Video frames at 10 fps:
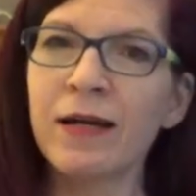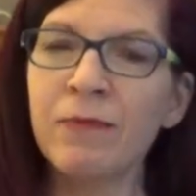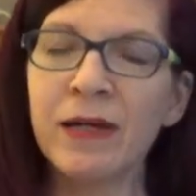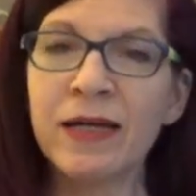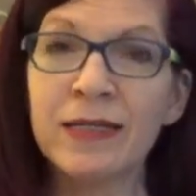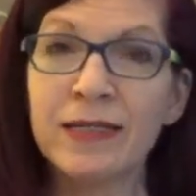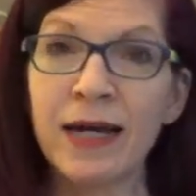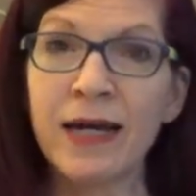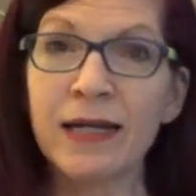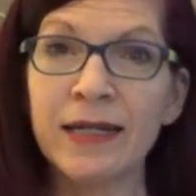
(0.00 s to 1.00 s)
Because
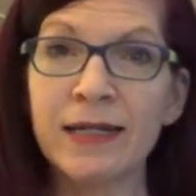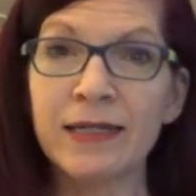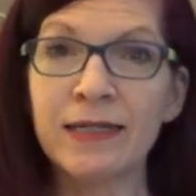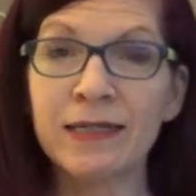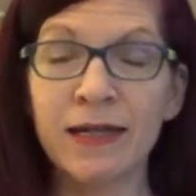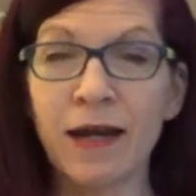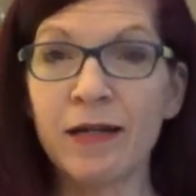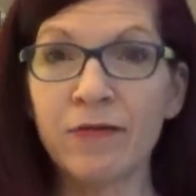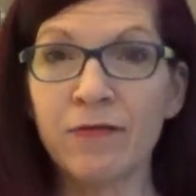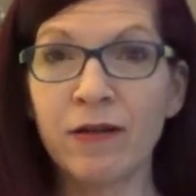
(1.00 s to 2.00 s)
that is kind
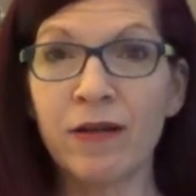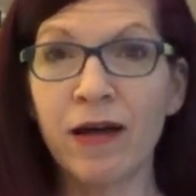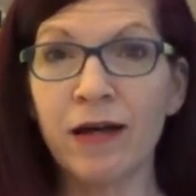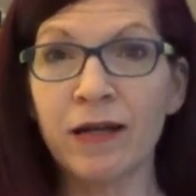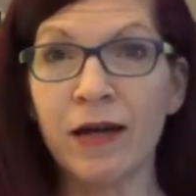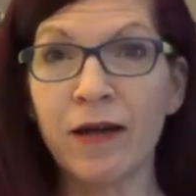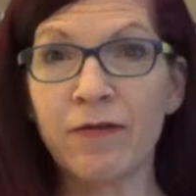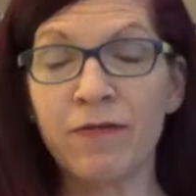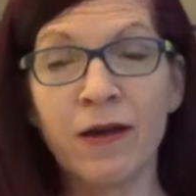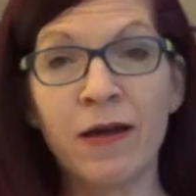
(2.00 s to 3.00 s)
of a lot of